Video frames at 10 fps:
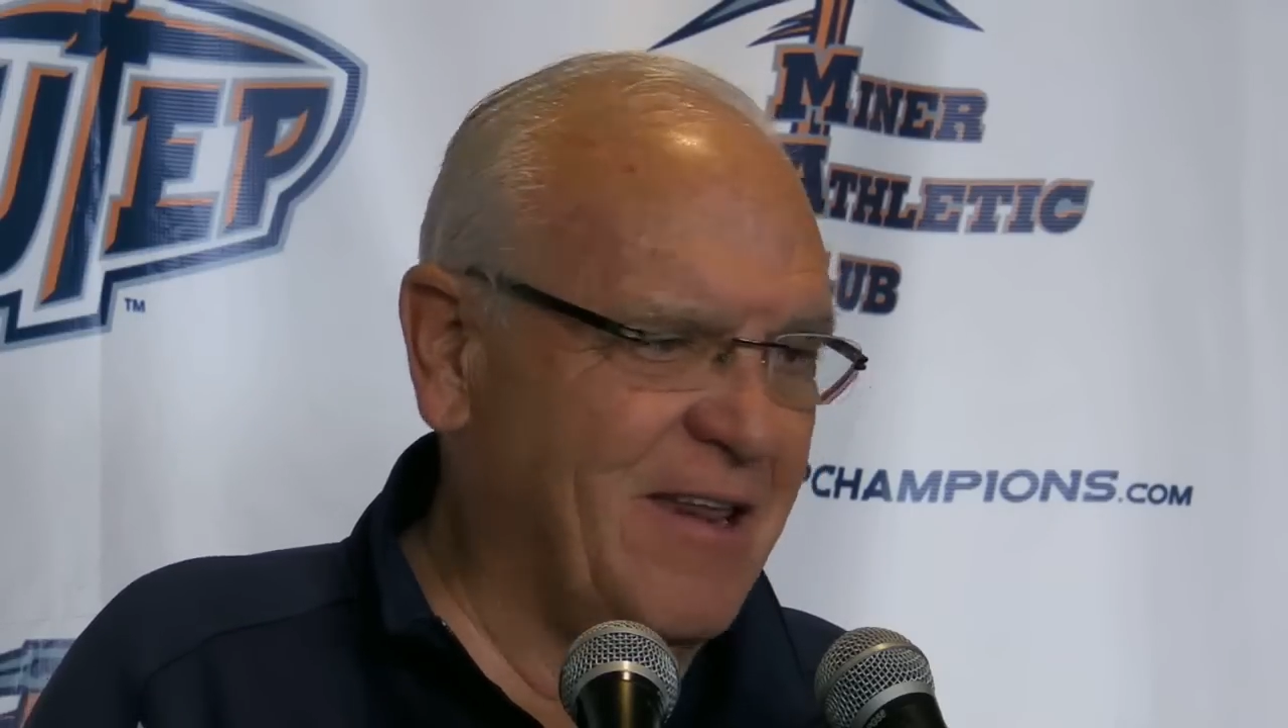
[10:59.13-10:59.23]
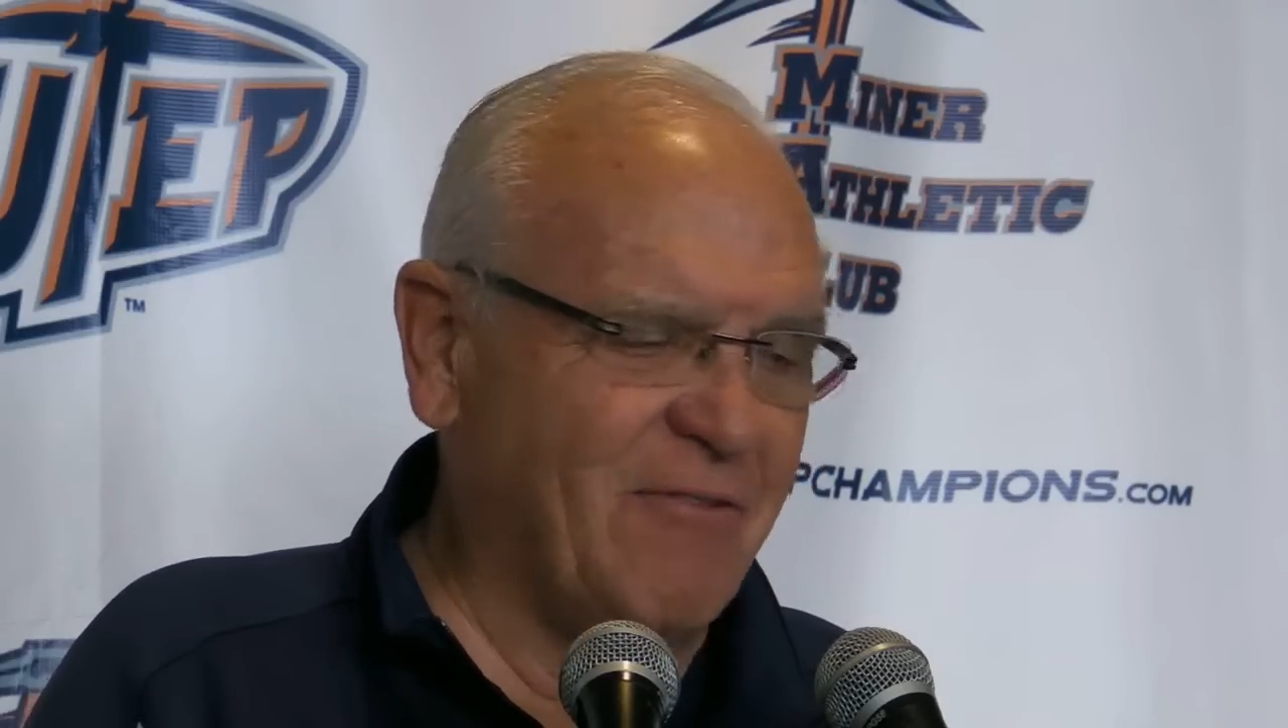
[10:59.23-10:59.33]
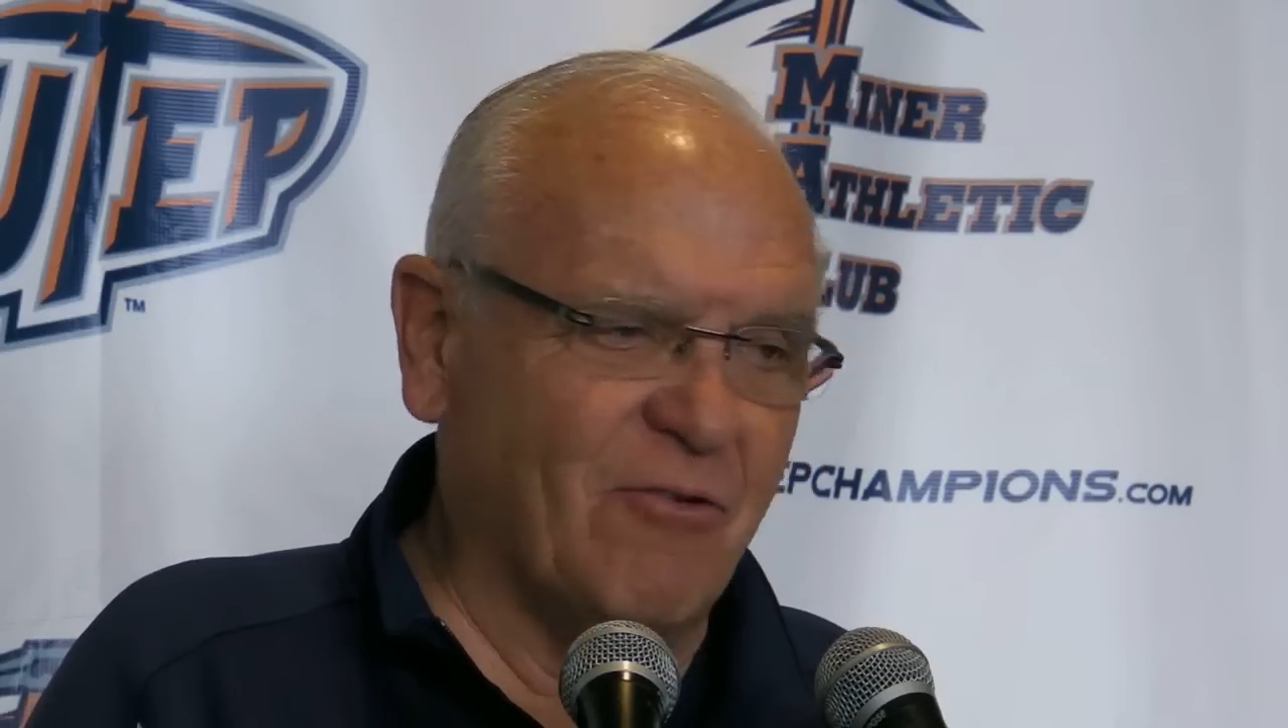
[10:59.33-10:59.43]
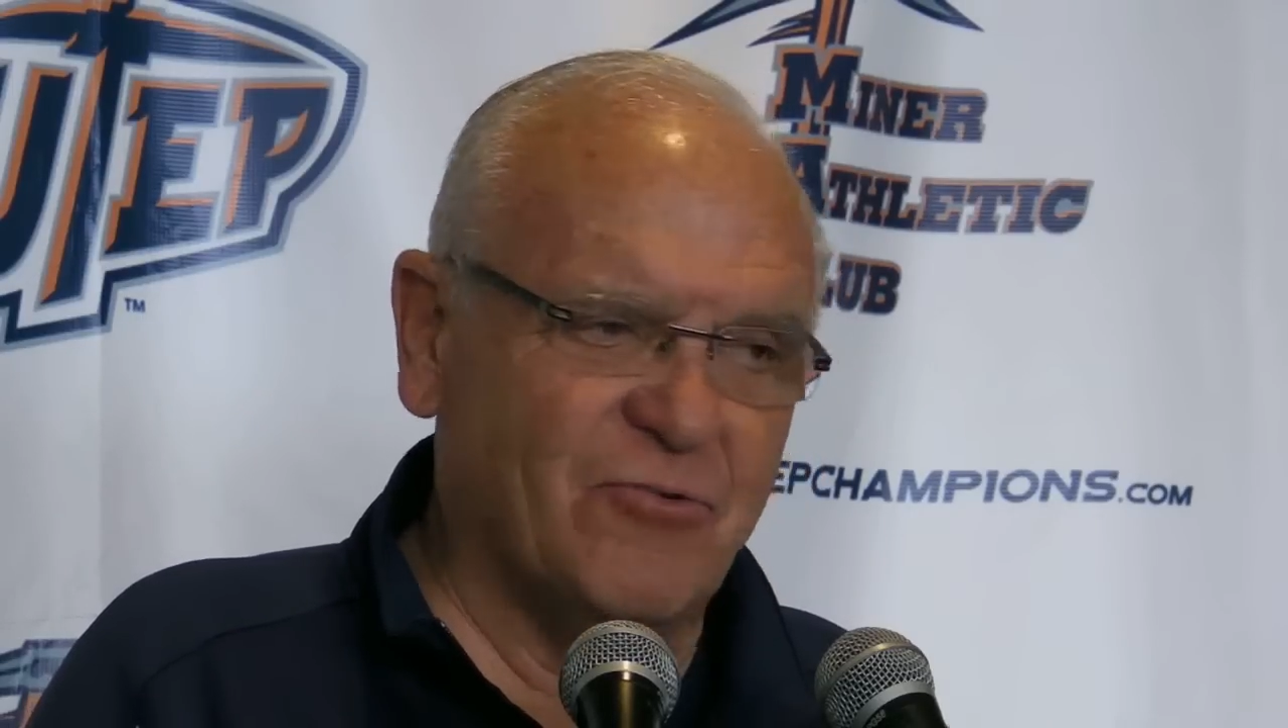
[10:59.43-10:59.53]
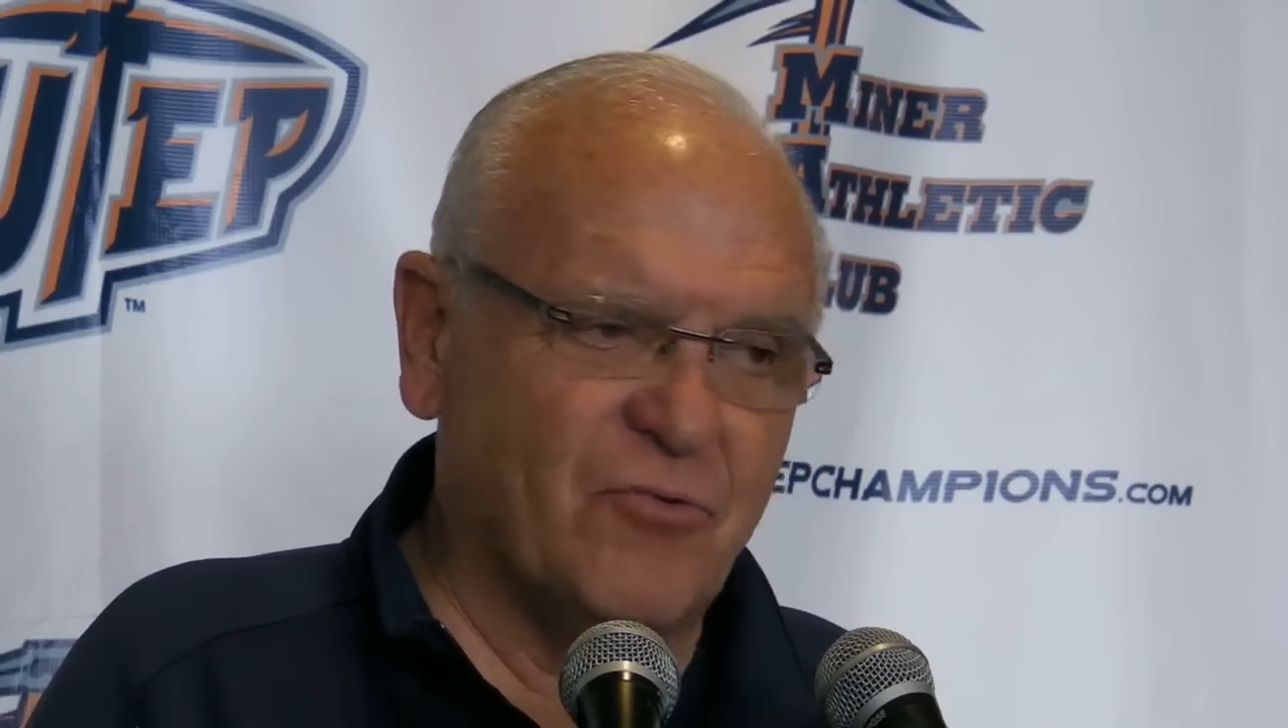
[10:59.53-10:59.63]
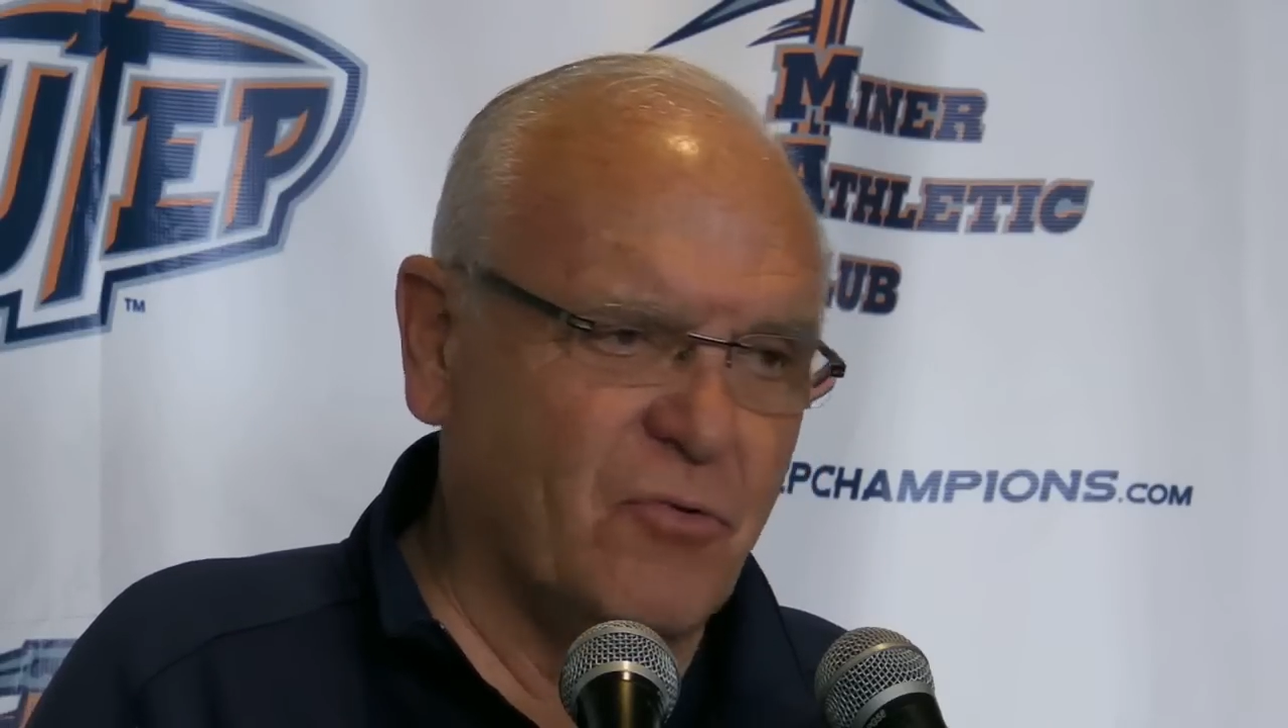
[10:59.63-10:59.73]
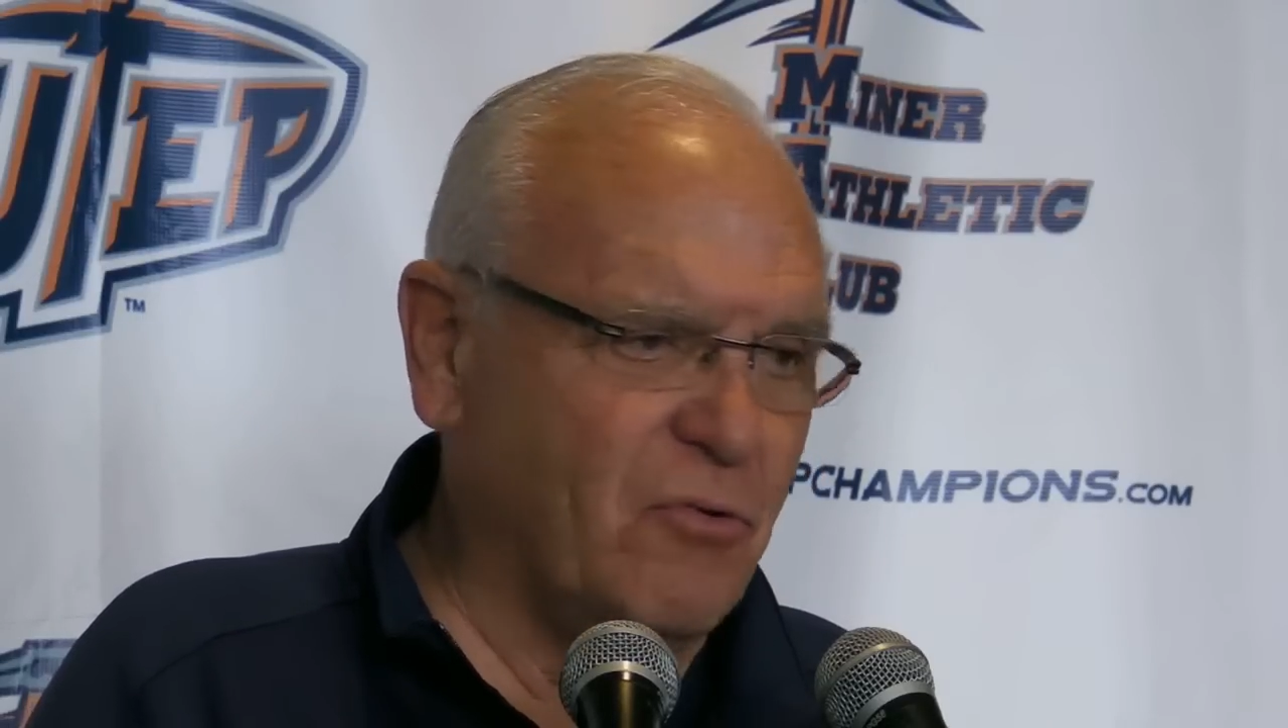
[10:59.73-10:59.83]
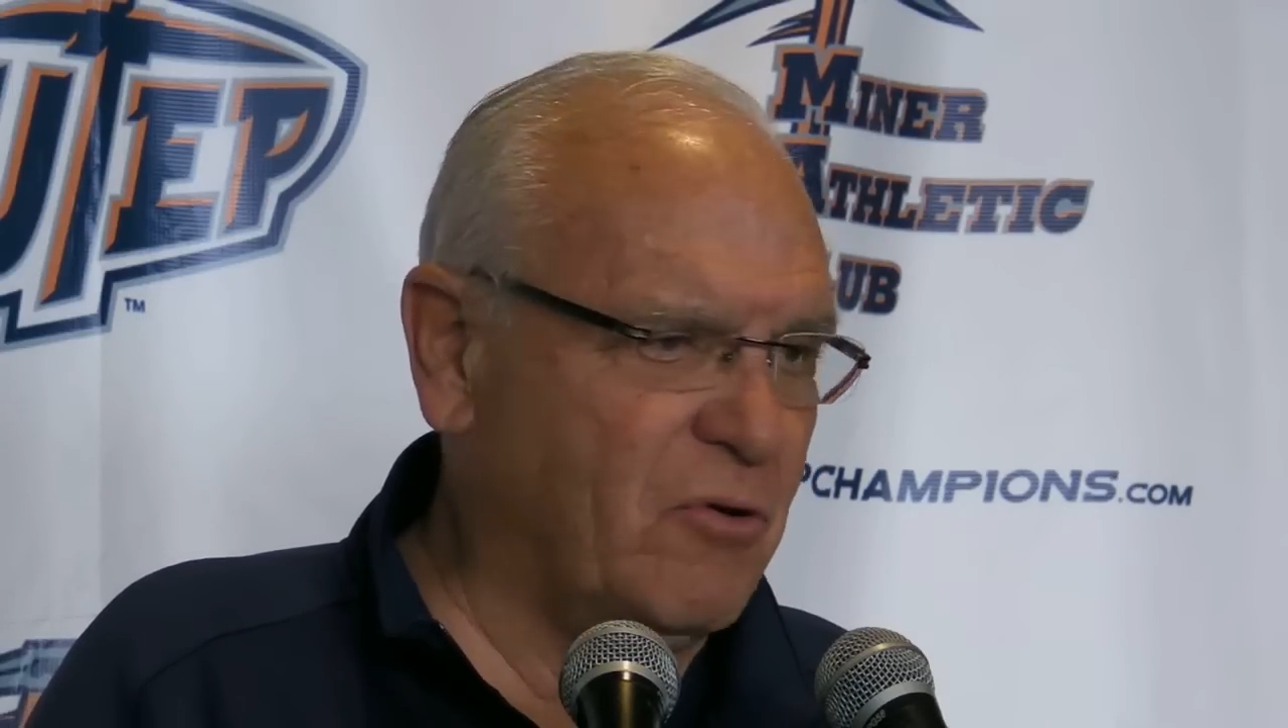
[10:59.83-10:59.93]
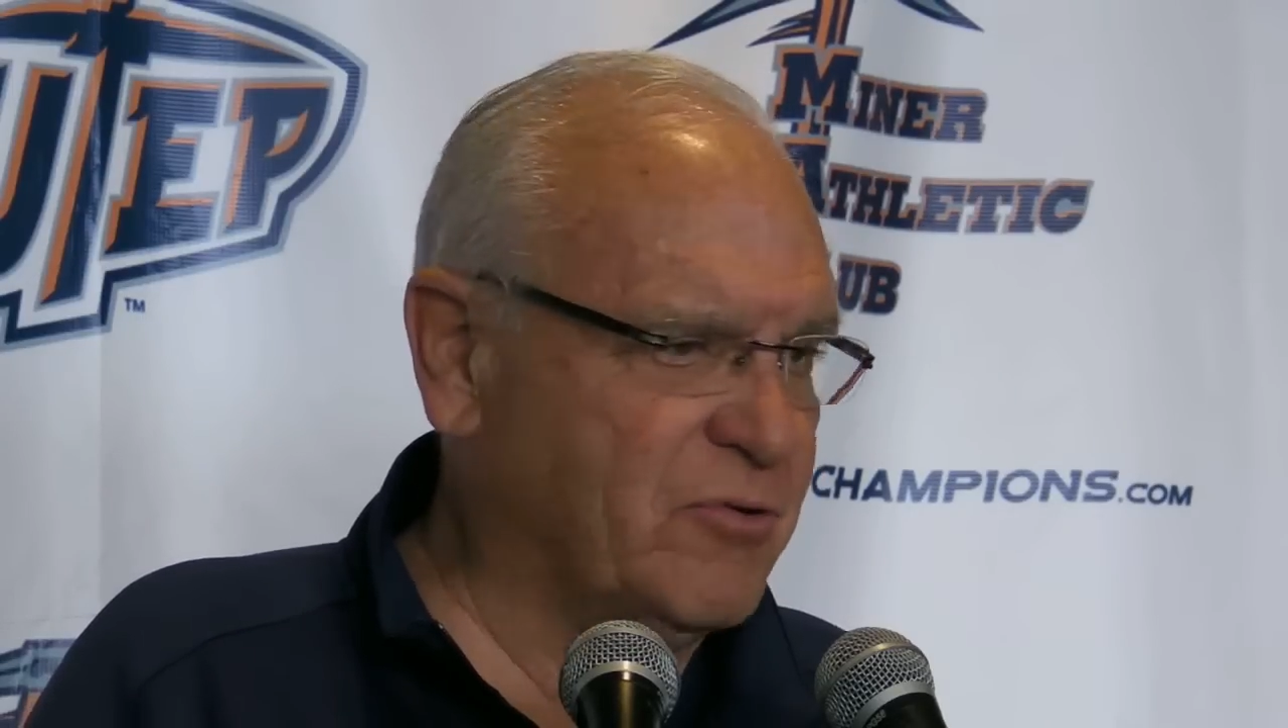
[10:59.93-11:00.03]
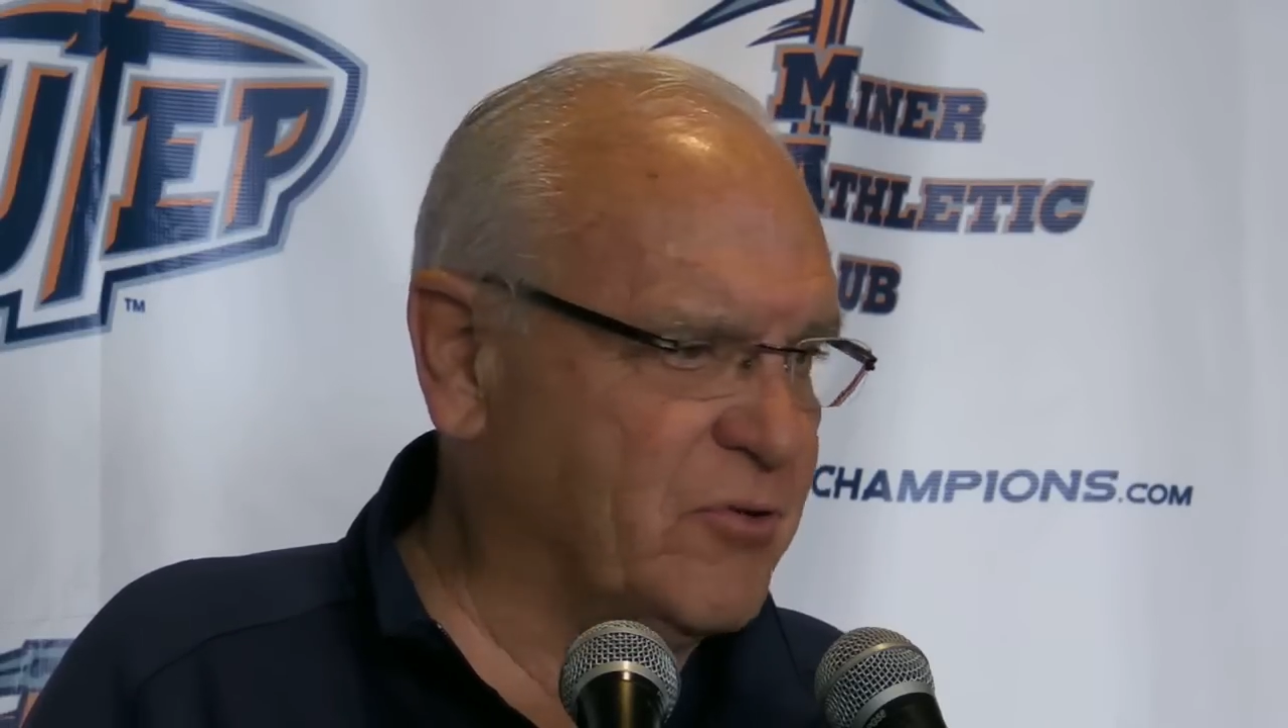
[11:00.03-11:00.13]
of those
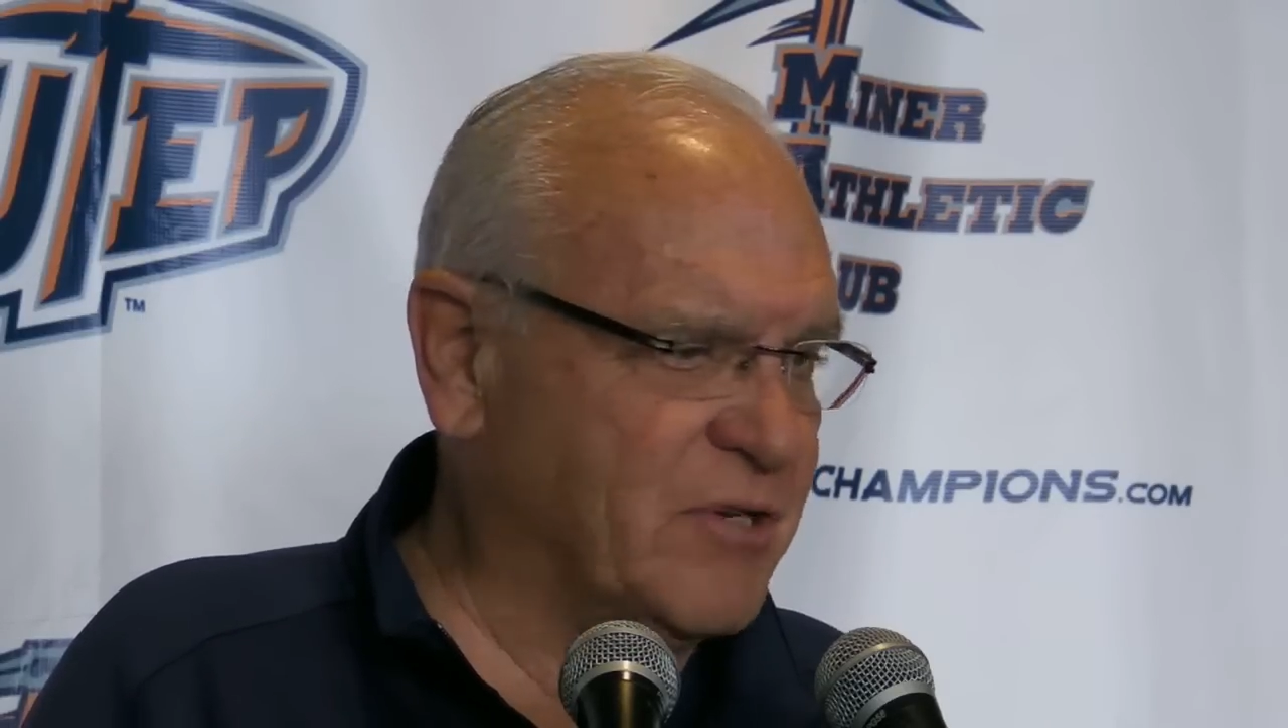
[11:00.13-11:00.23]
rules